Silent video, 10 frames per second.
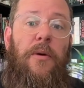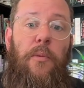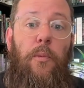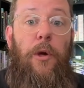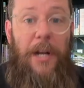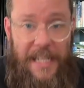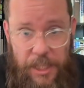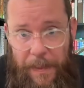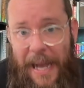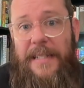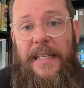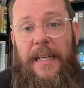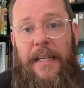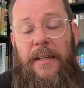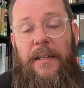we're
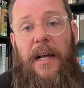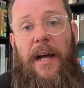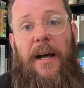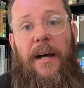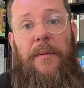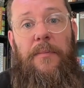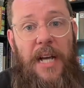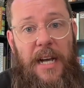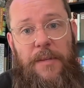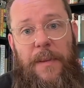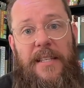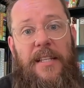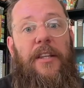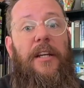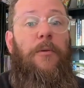expecting toxic
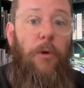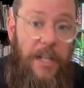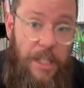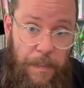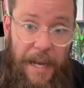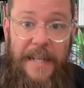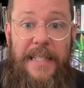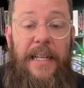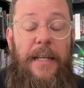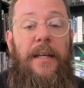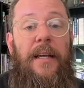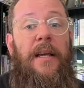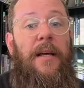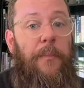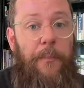masculinity. We're expecting
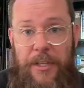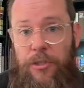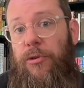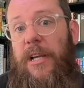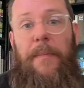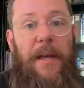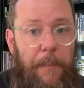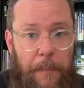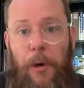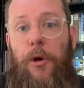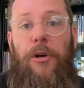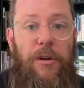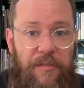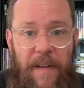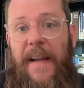mistreatment, murder,
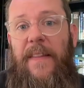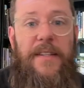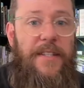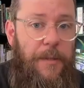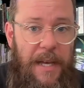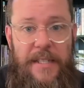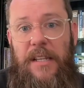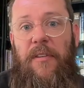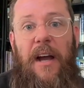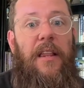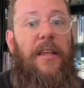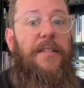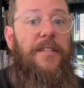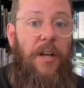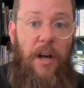violence, domestic
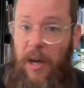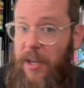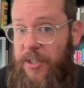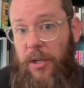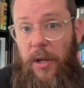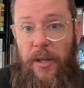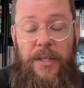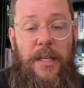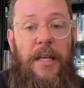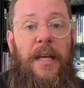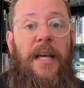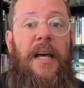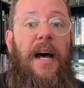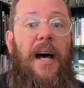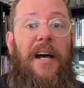violence, assault.
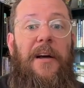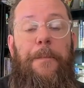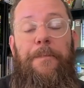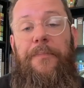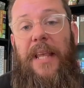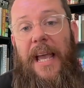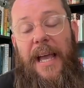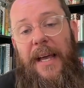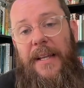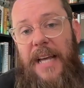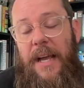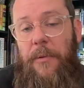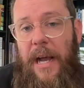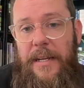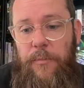And
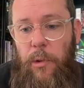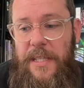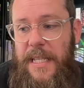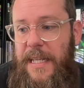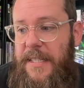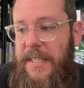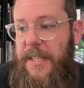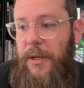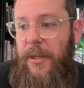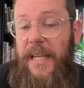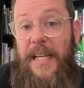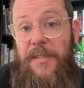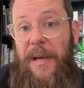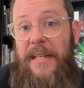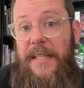I wasn't necessarily
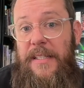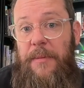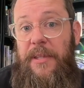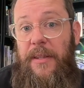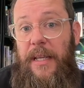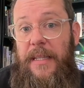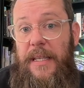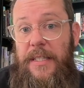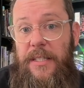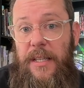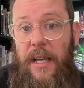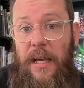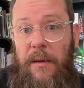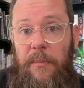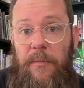expecting something like this
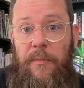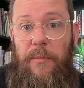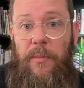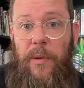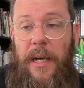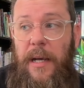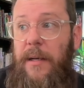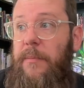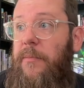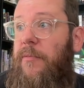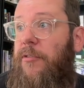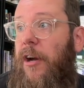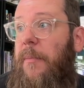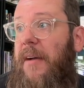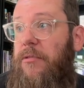
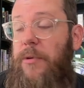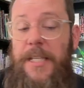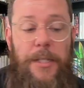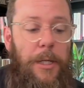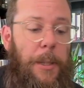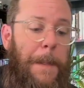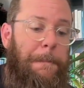from Evaristo.